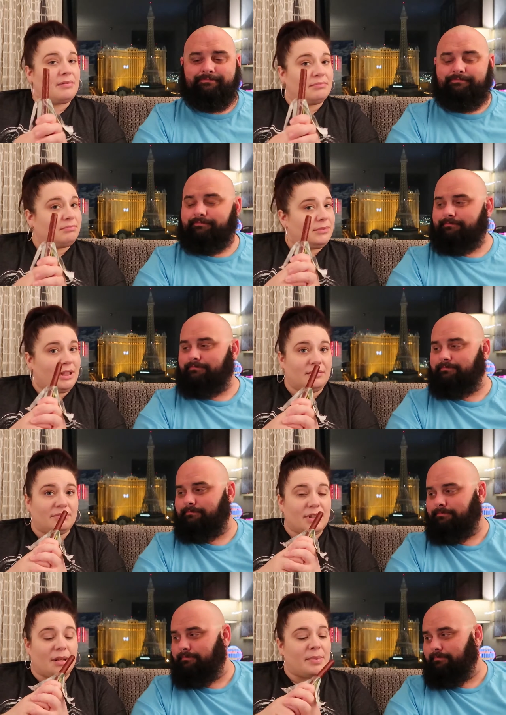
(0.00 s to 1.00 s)
Speaker 1: I don't, yeah,
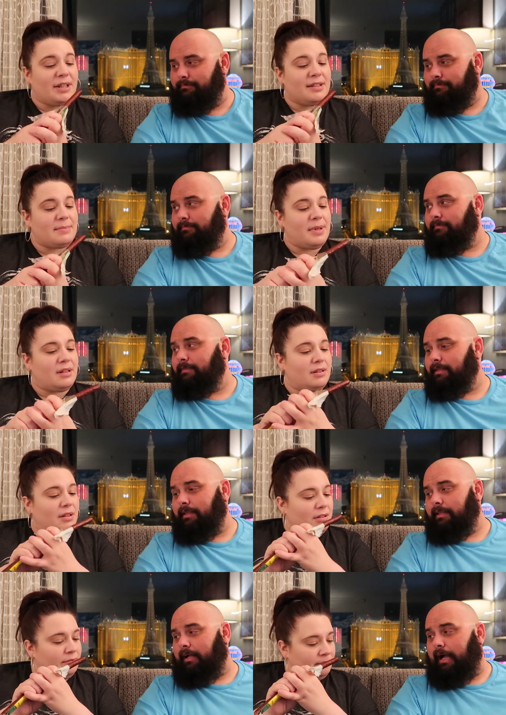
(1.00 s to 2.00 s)
I don't mind the smell at
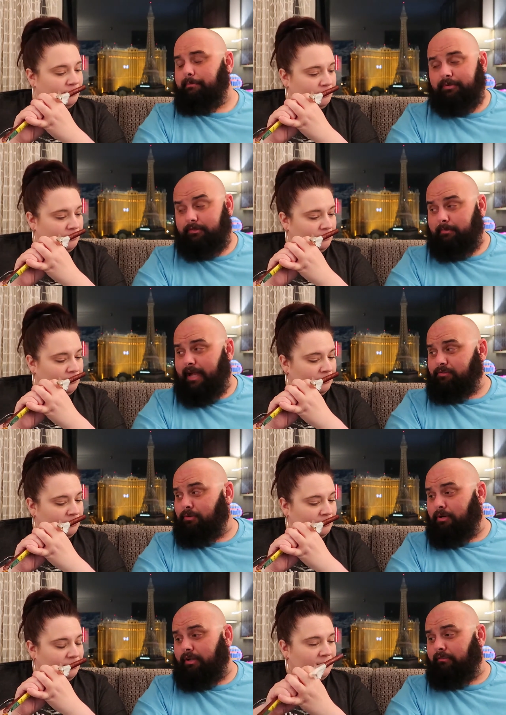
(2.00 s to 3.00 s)
all.
Speaker 2: I put
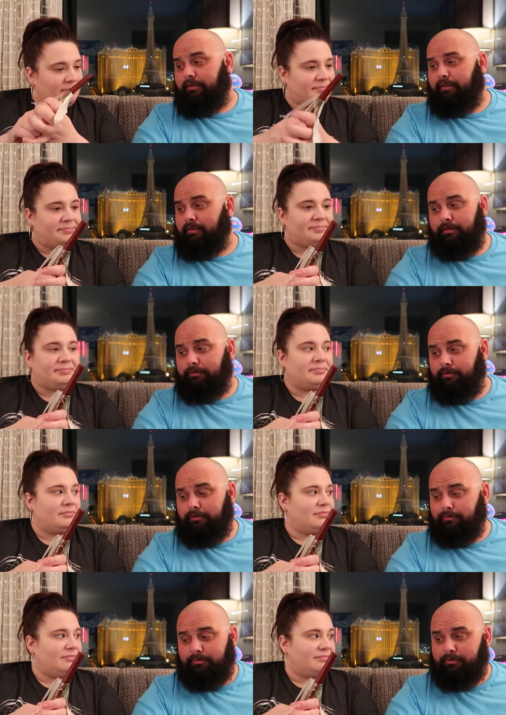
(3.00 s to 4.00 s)
Tabasco on everything though, so
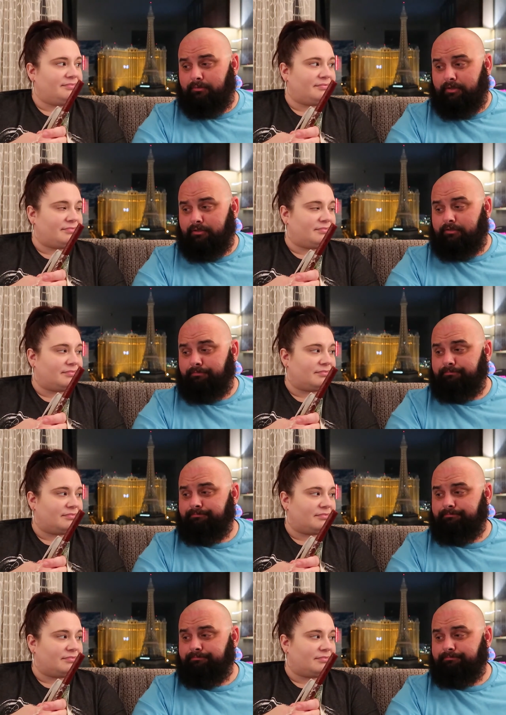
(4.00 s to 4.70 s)
this one's gonna be good.